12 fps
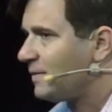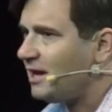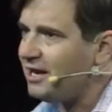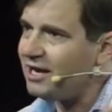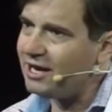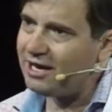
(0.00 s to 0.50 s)

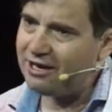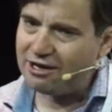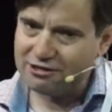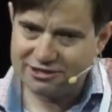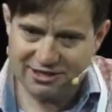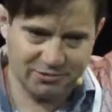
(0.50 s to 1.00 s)
And
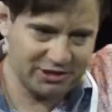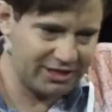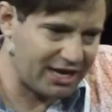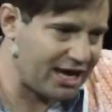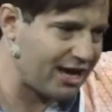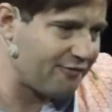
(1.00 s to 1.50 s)
another assumption,
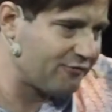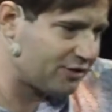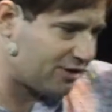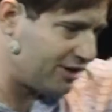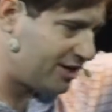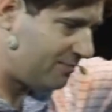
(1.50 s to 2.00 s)

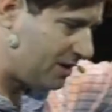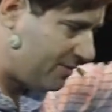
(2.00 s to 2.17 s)
everything can be